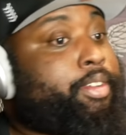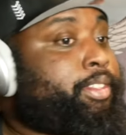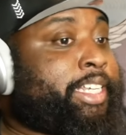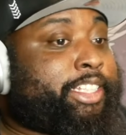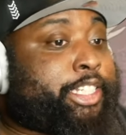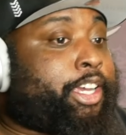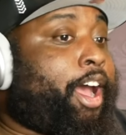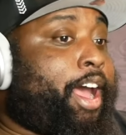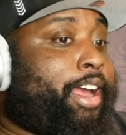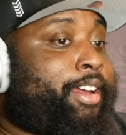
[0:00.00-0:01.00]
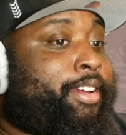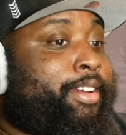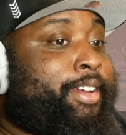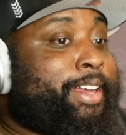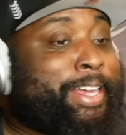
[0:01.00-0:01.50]
See the cigar?
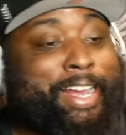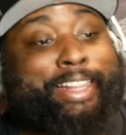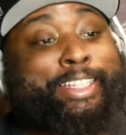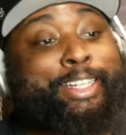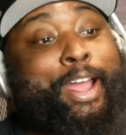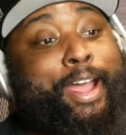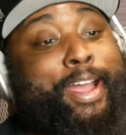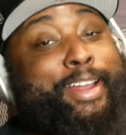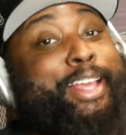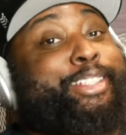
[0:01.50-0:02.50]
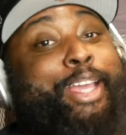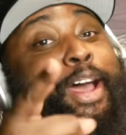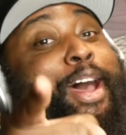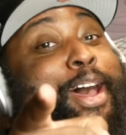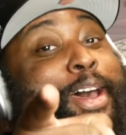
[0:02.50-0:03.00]
He got a cigar. Let's
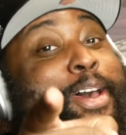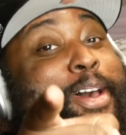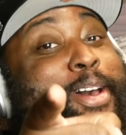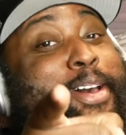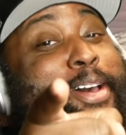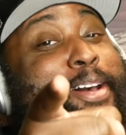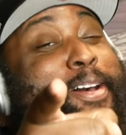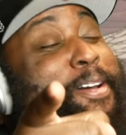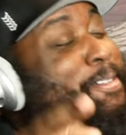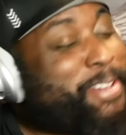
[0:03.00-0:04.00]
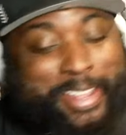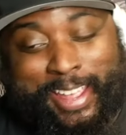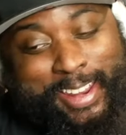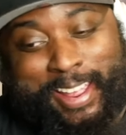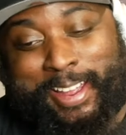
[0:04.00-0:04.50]
go. We
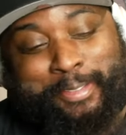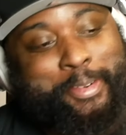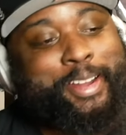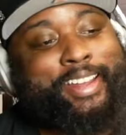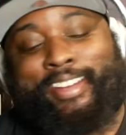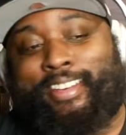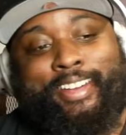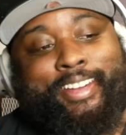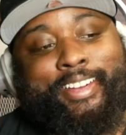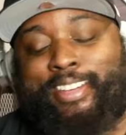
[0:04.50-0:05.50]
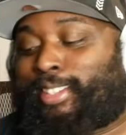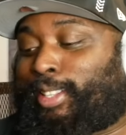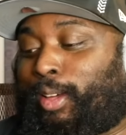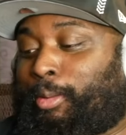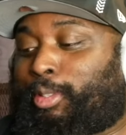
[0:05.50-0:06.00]
get there, boy.
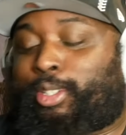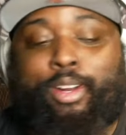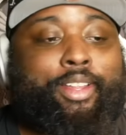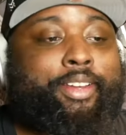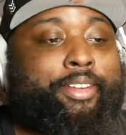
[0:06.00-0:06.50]
Slowly but surely.